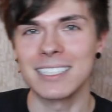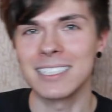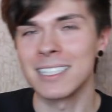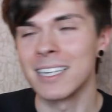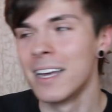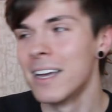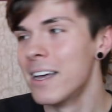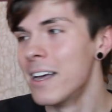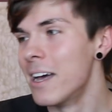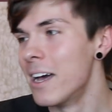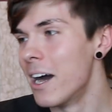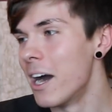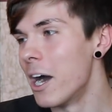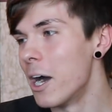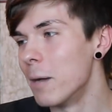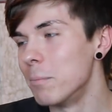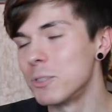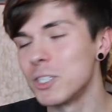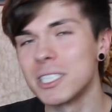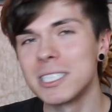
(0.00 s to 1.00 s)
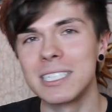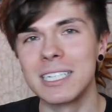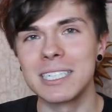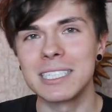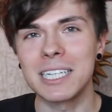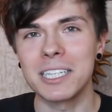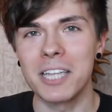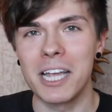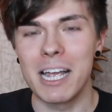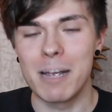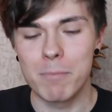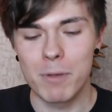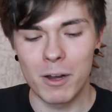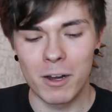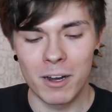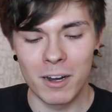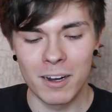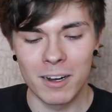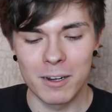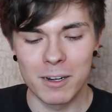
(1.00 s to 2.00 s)
Thanks. Just a
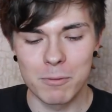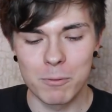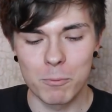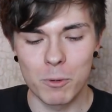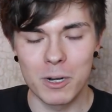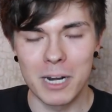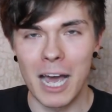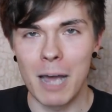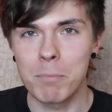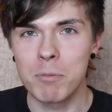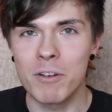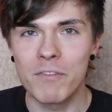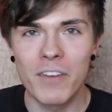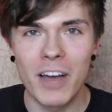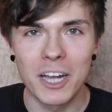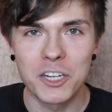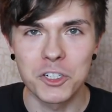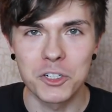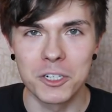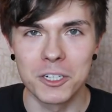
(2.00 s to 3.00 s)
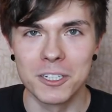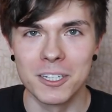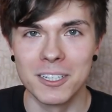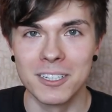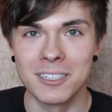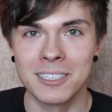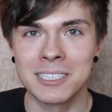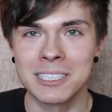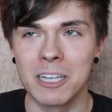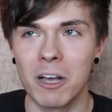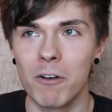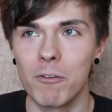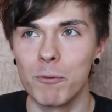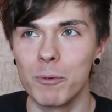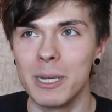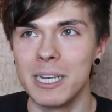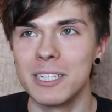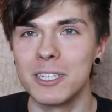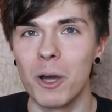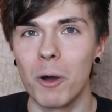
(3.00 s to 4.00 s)
disclaimer, we're not professionals, so if
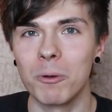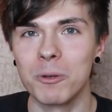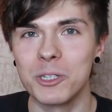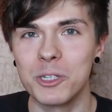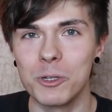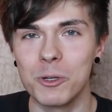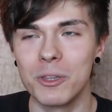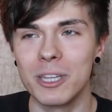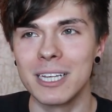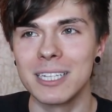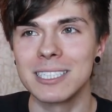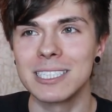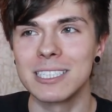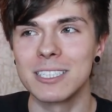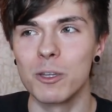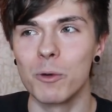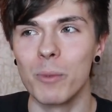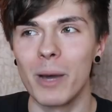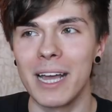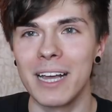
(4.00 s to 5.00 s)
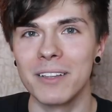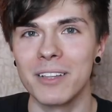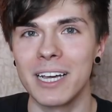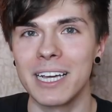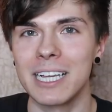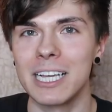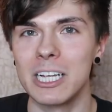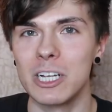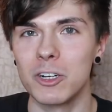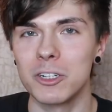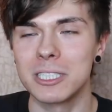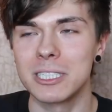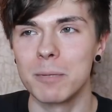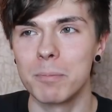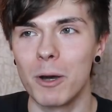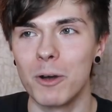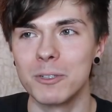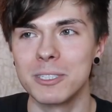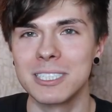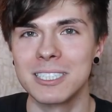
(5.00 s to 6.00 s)
we don't do this the way, like, you're
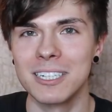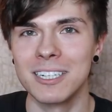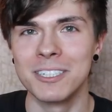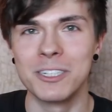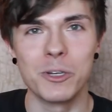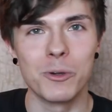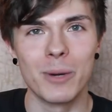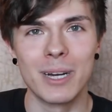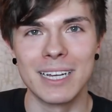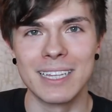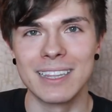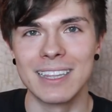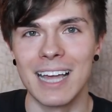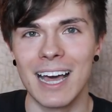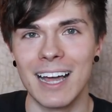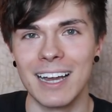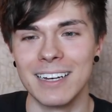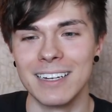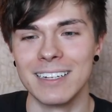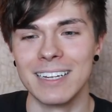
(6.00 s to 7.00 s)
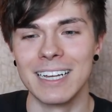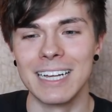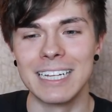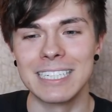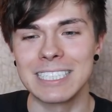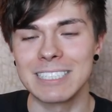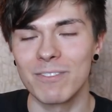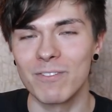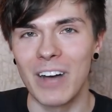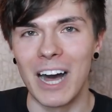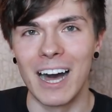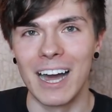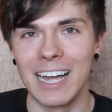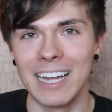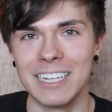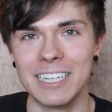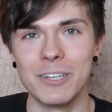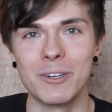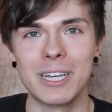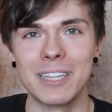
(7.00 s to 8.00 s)
supposed to do it, then it's
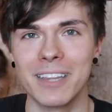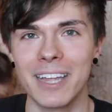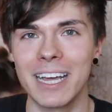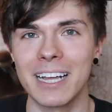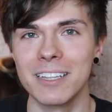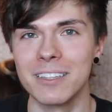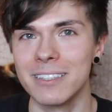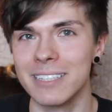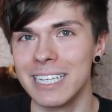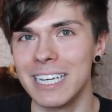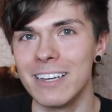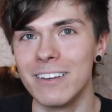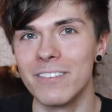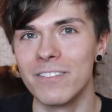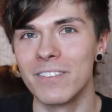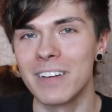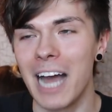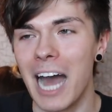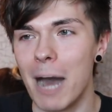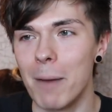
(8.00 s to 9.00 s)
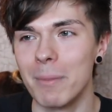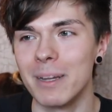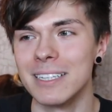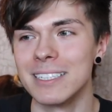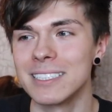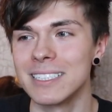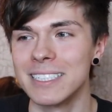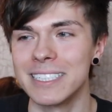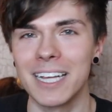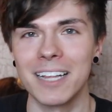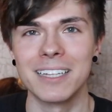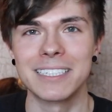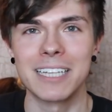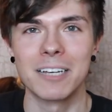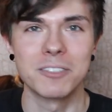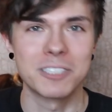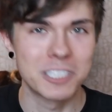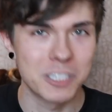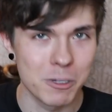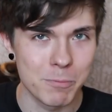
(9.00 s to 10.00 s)
fine. You can, like, leave comments and tell us
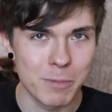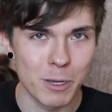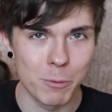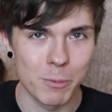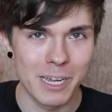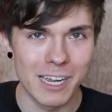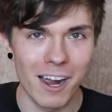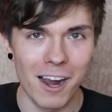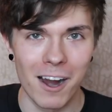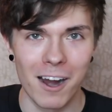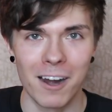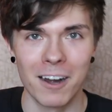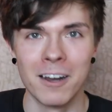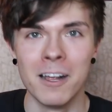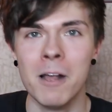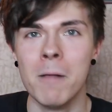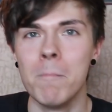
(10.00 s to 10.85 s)
how stupid we are.